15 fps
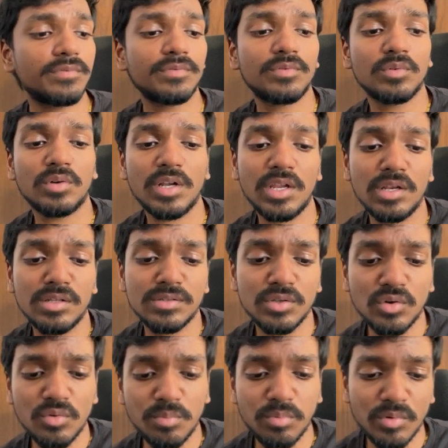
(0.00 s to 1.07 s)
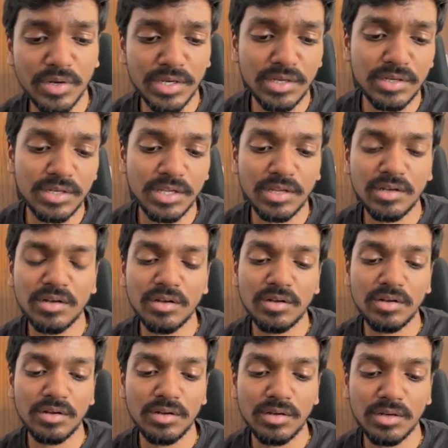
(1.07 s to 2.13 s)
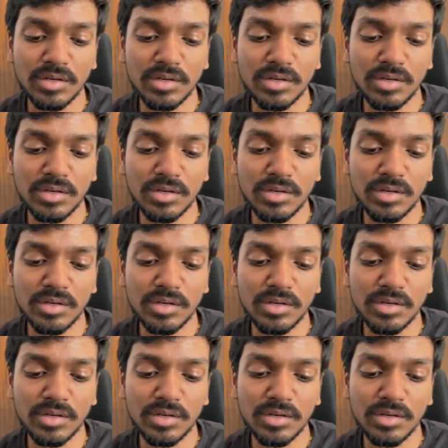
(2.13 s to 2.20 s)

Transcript: 14, 0.10